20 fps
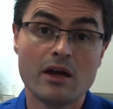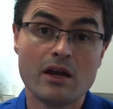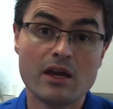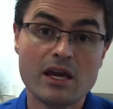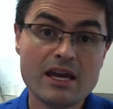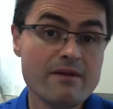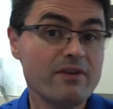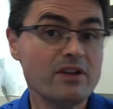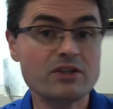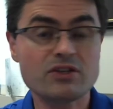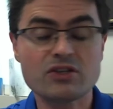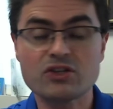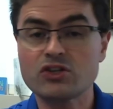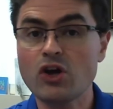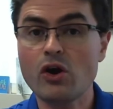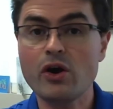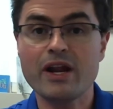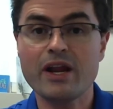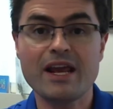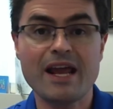Even
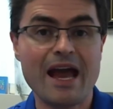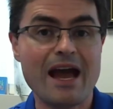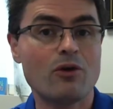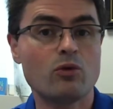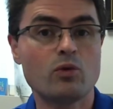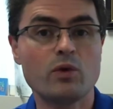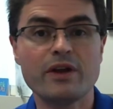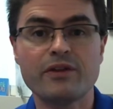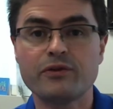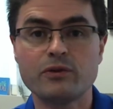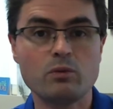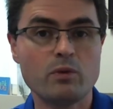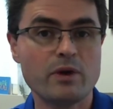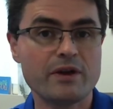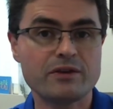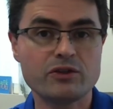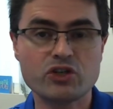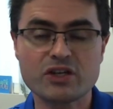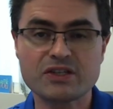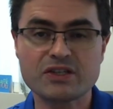starting out
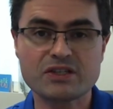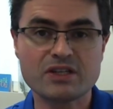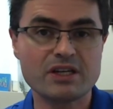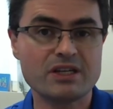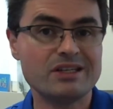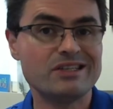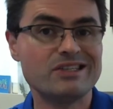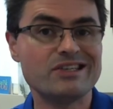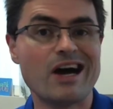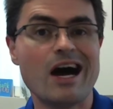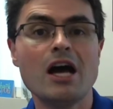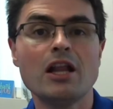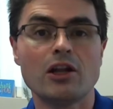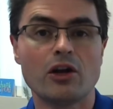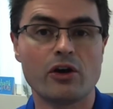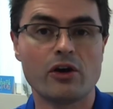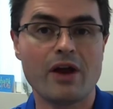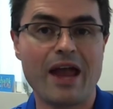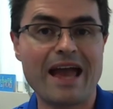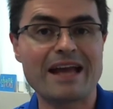with just
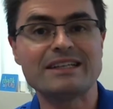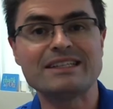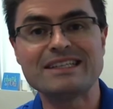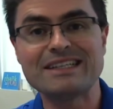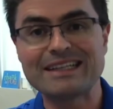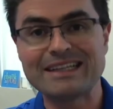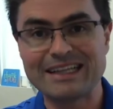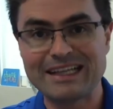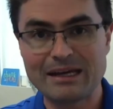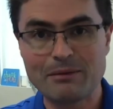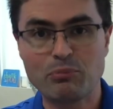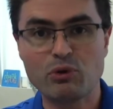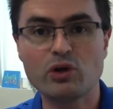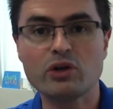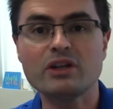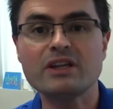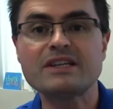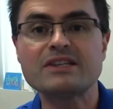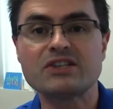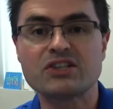$1 and
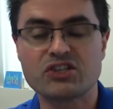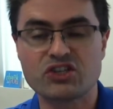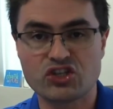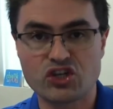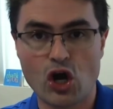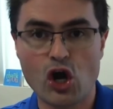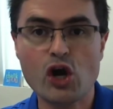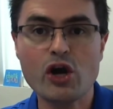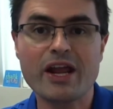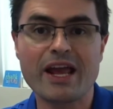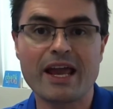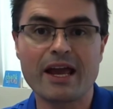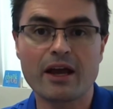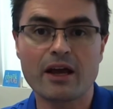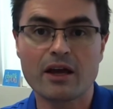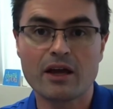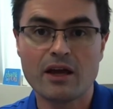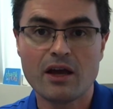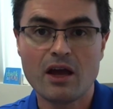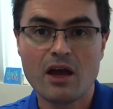deliberately starting
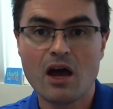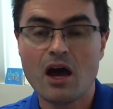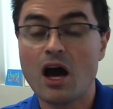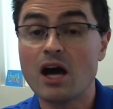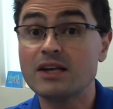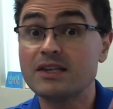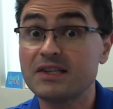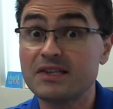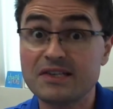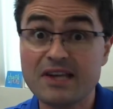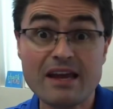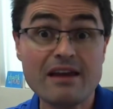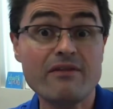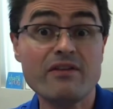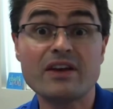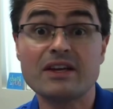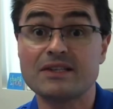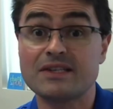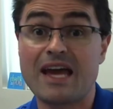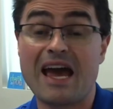a
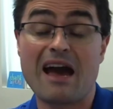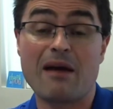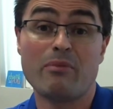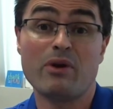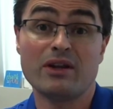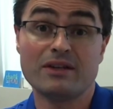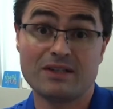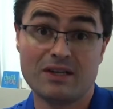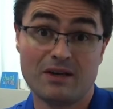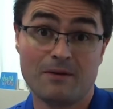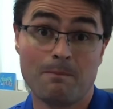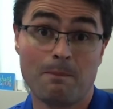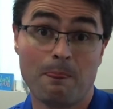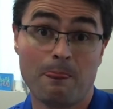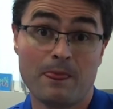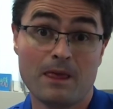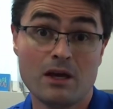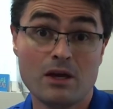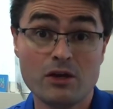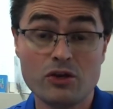savings habit,
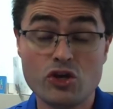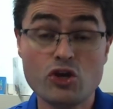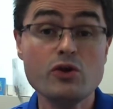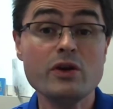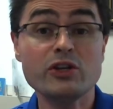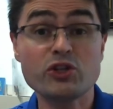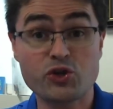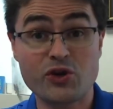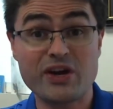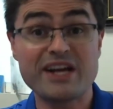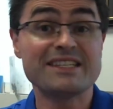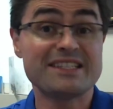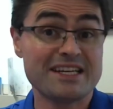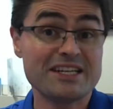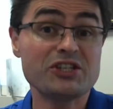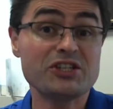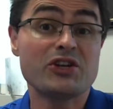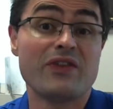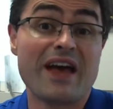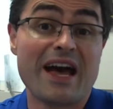you can
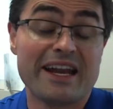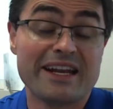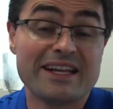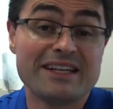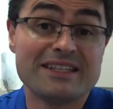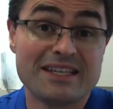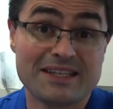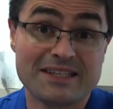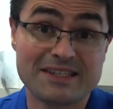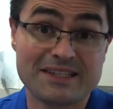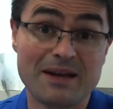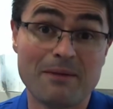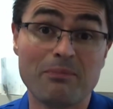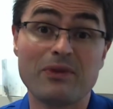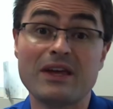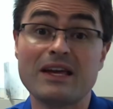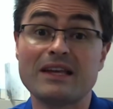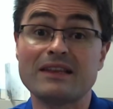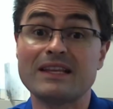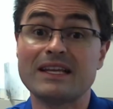transition that into
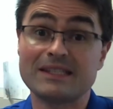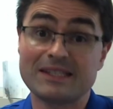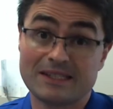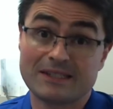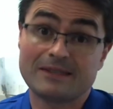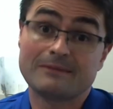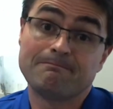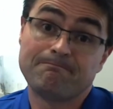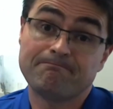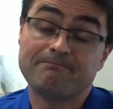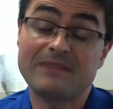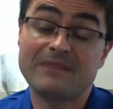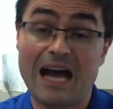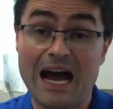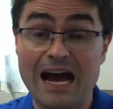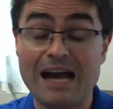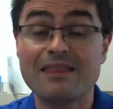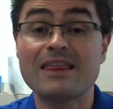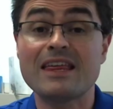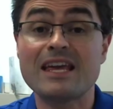something that's,
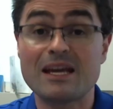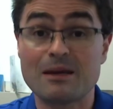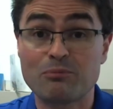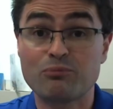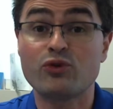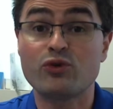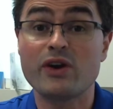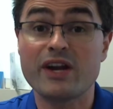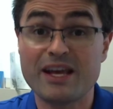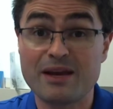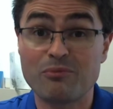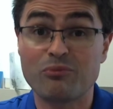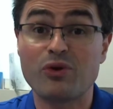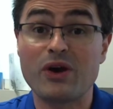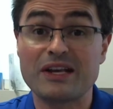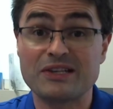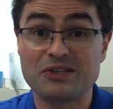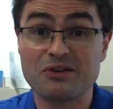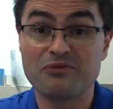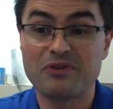I think, pretty
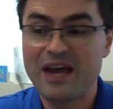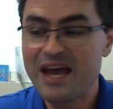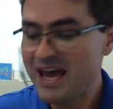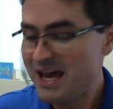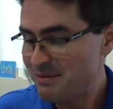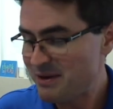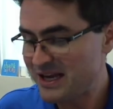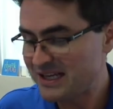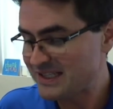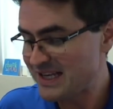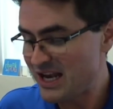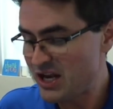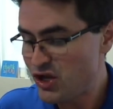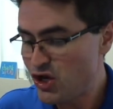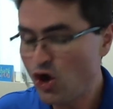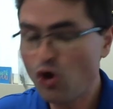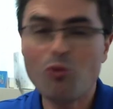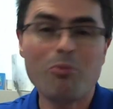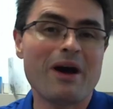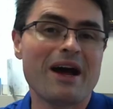impressive. Because
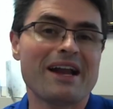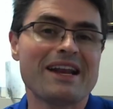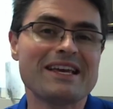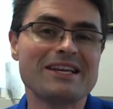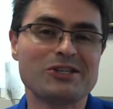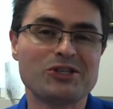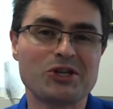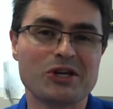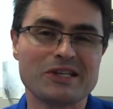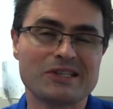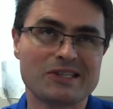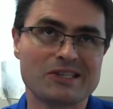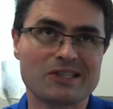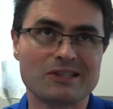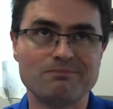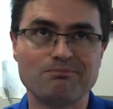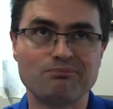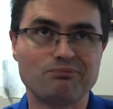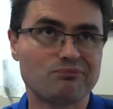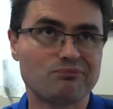nobody
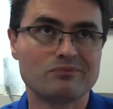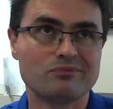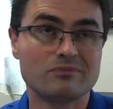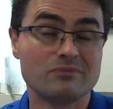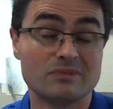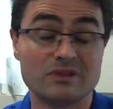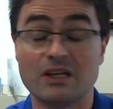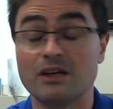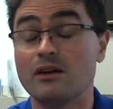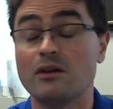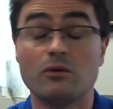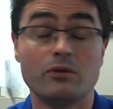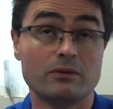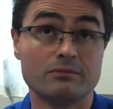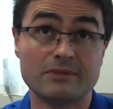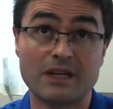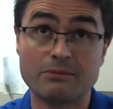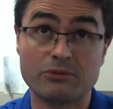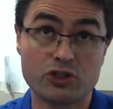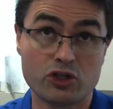just,
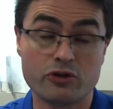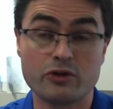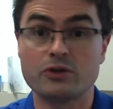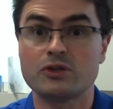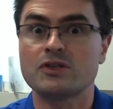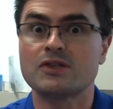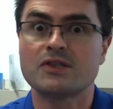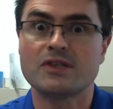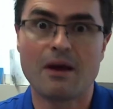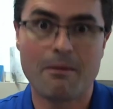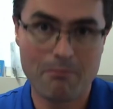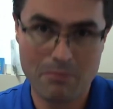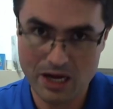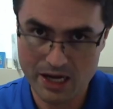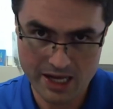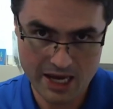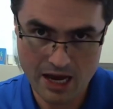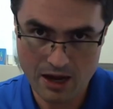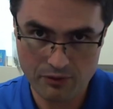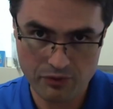I'm sure there's
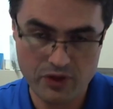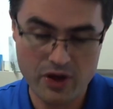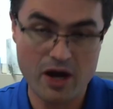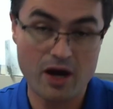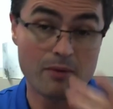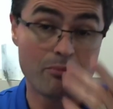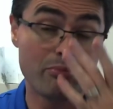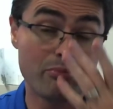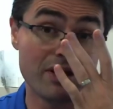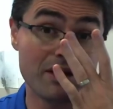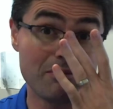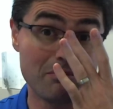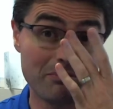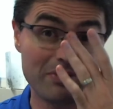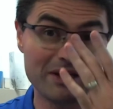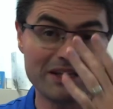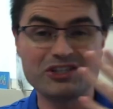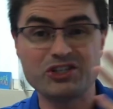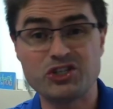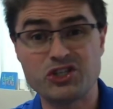somebody out there,
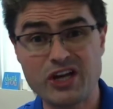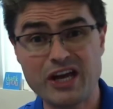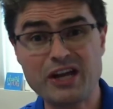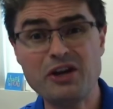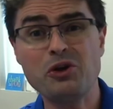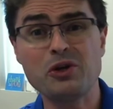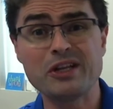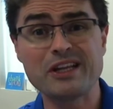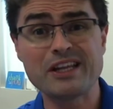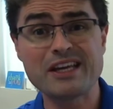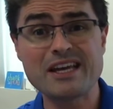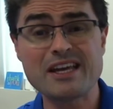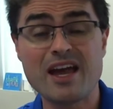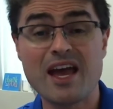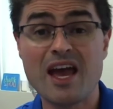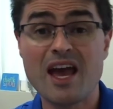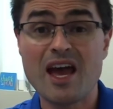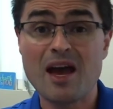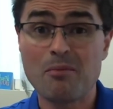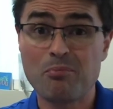but generally
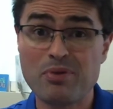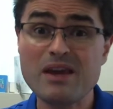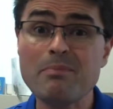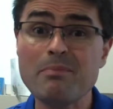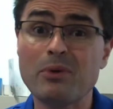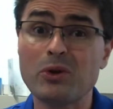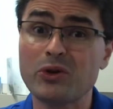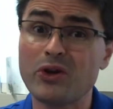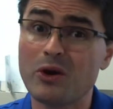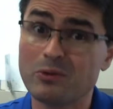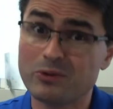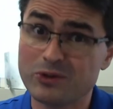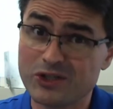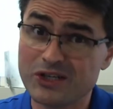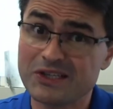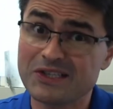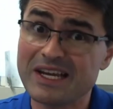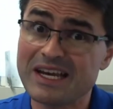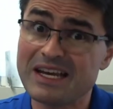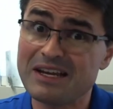people don't
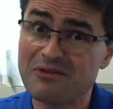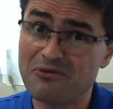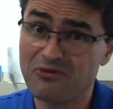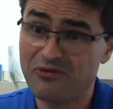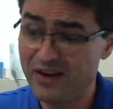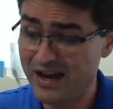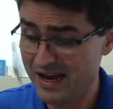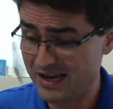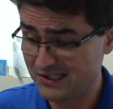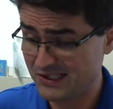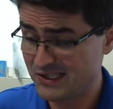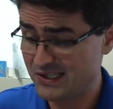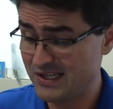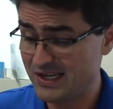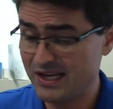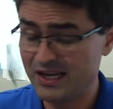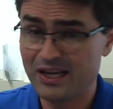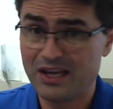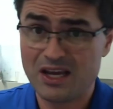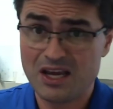just
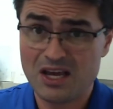invest